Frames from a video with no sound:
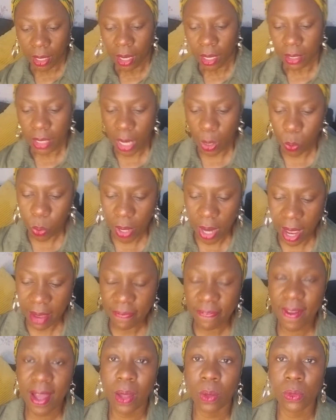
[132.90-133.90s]
Now, what I
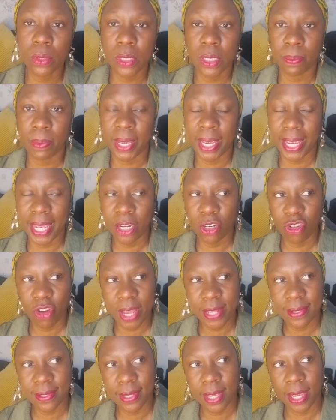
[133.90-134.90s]
found to be
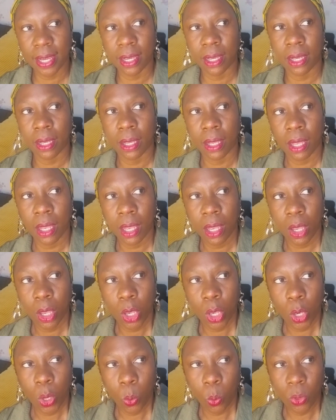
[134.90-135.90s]
interesting
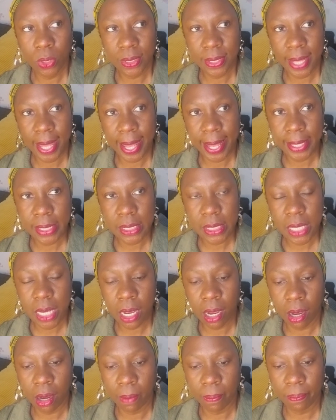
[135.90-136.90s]
was that
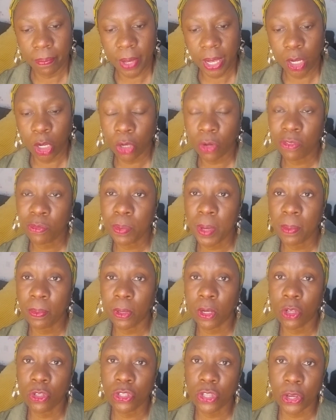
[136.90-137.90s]
um, a lot of people
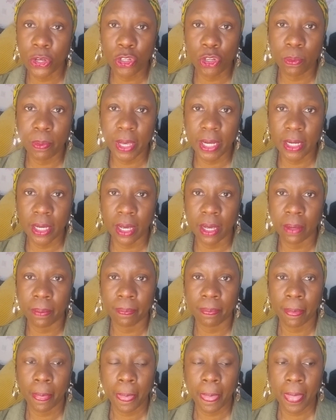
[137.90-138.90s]
on social media
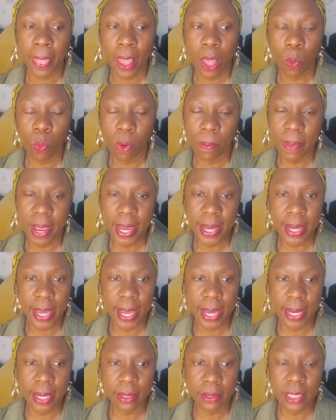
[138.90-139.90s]
were
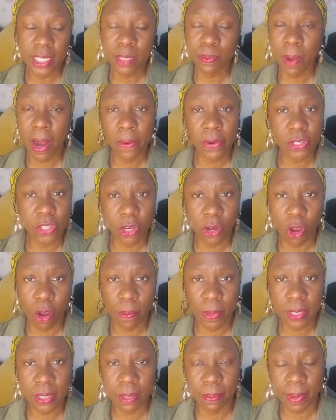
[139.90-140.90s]
making disparaging
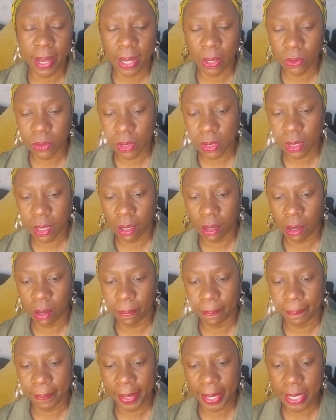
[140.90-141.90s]
comments about
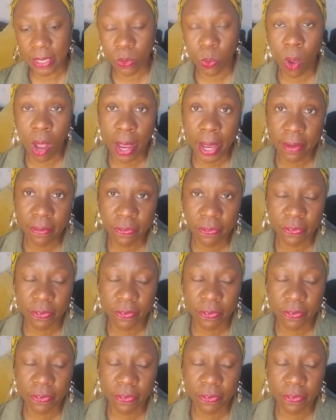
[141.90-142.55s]
um, his wife.